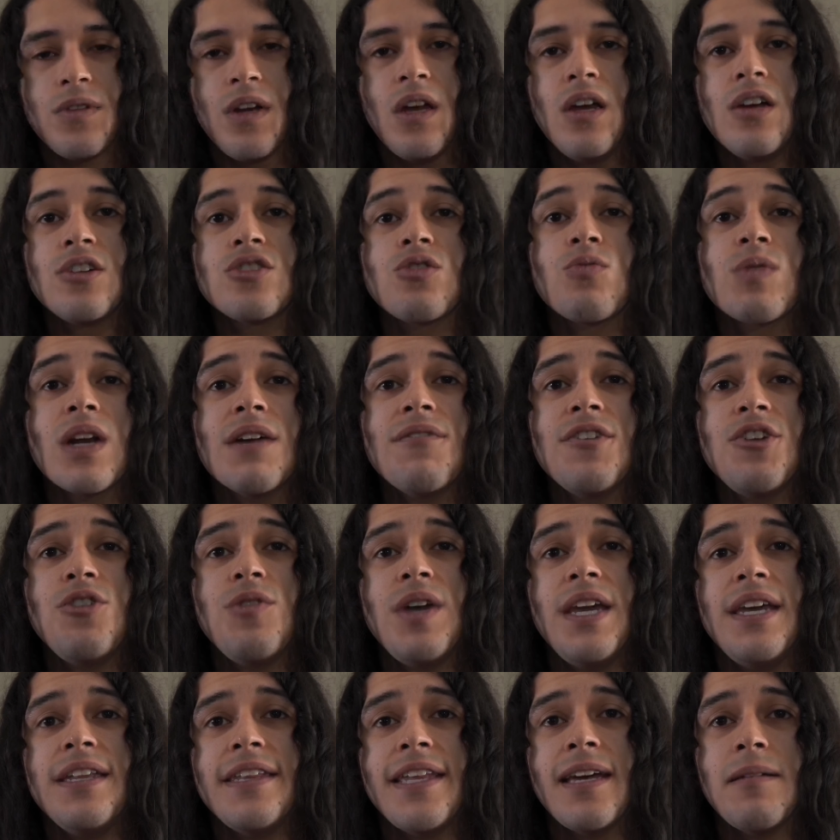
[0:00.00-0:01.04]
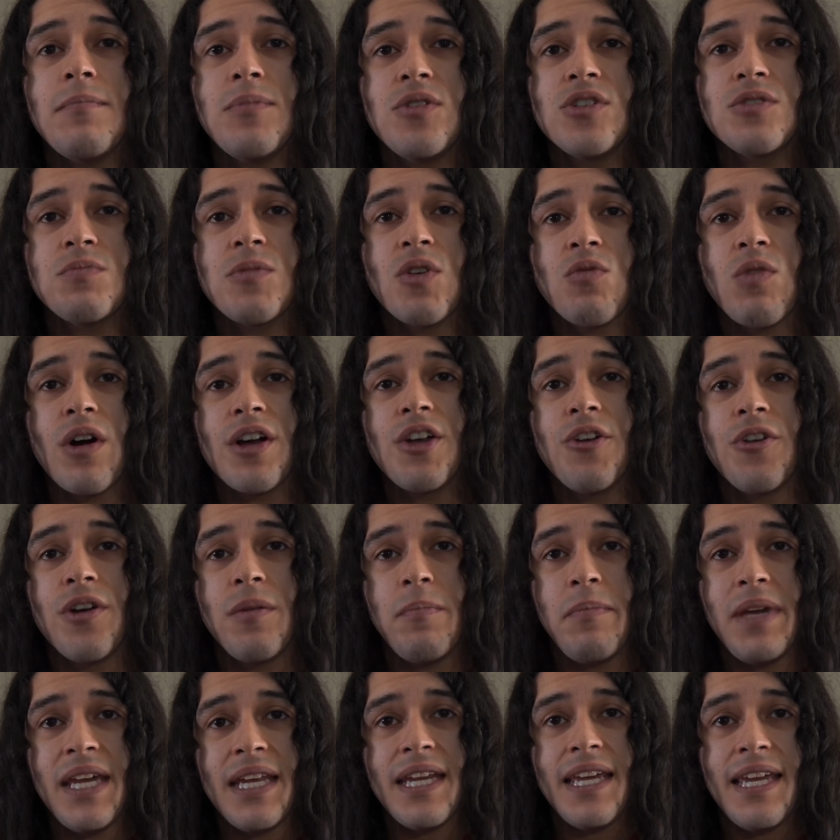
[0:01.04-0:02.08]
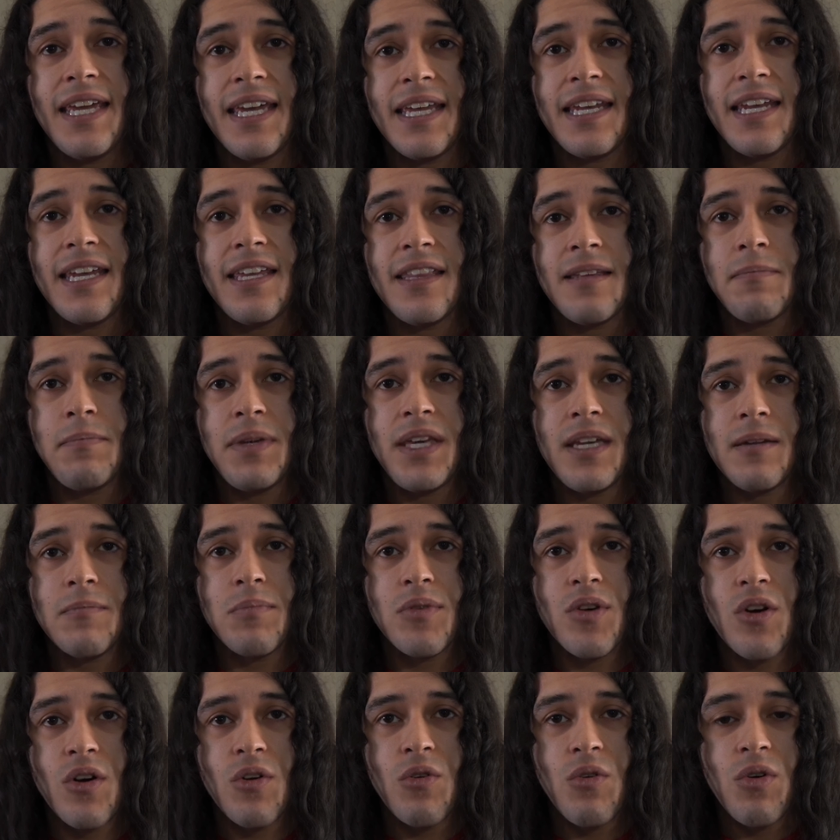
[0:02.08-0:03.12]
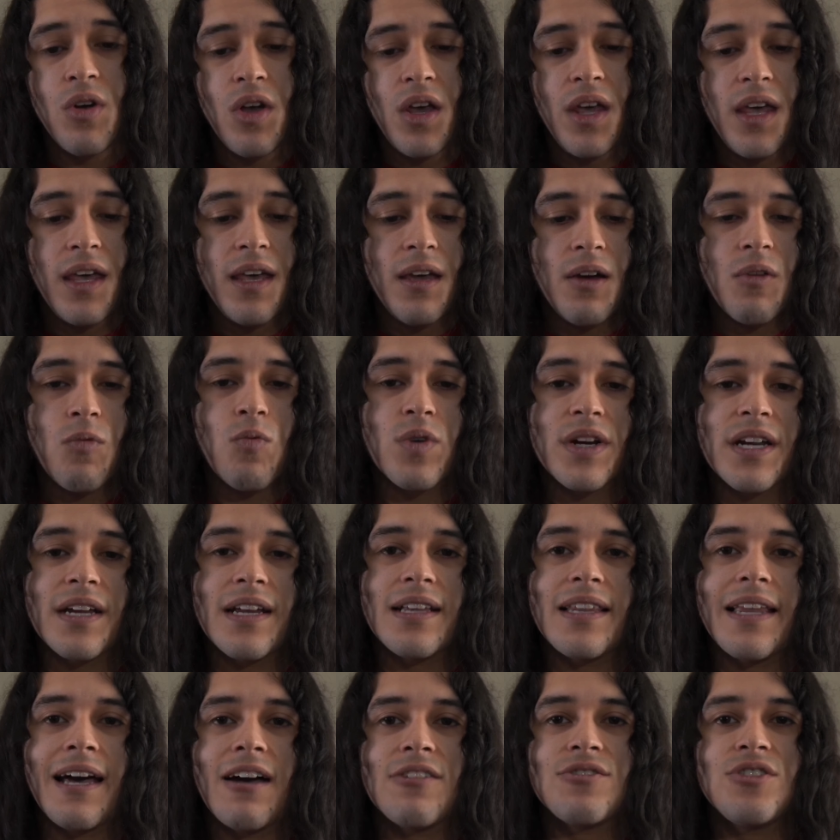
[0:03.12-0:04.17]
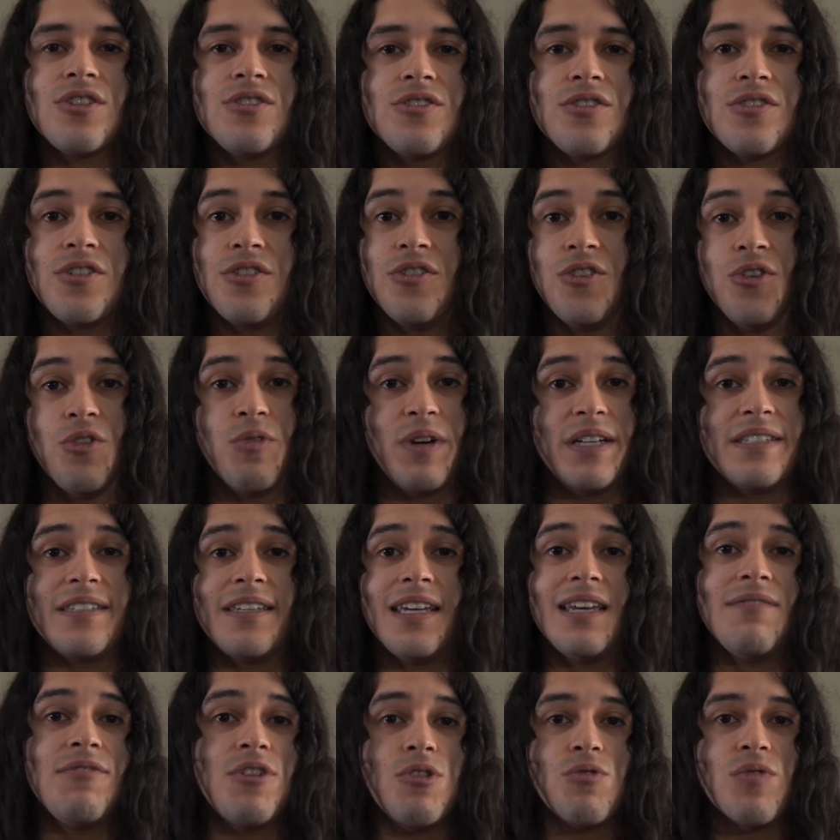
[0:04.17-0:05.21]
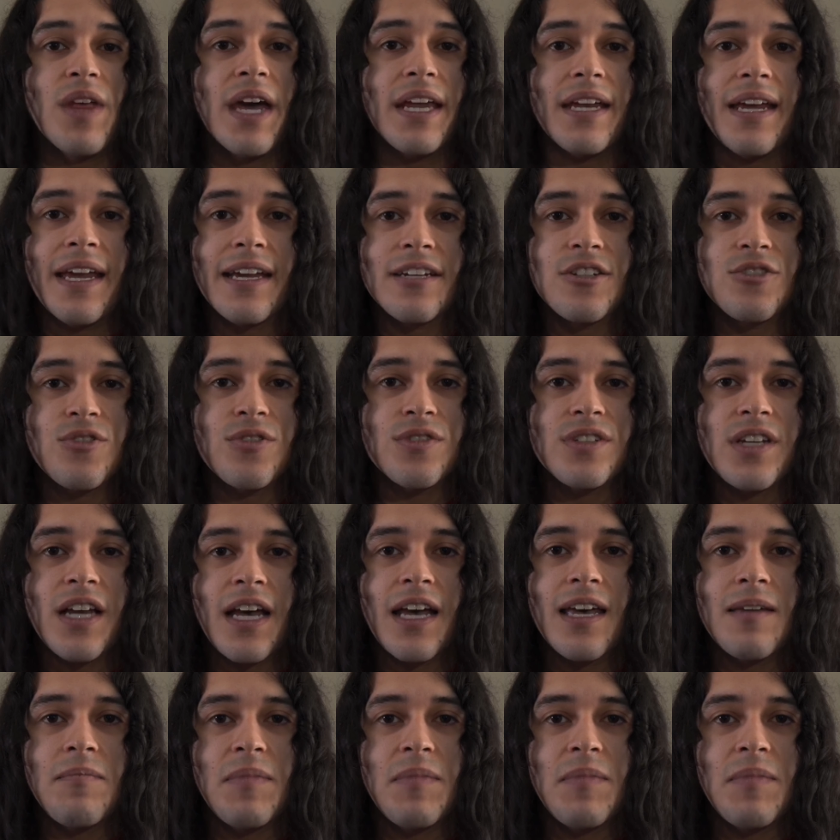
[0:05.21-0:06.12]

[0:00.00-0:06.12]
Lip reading: So whenever you hit that boost mode while you're in mid hit in the Peak Pro, what it allows it to do is give you that extra time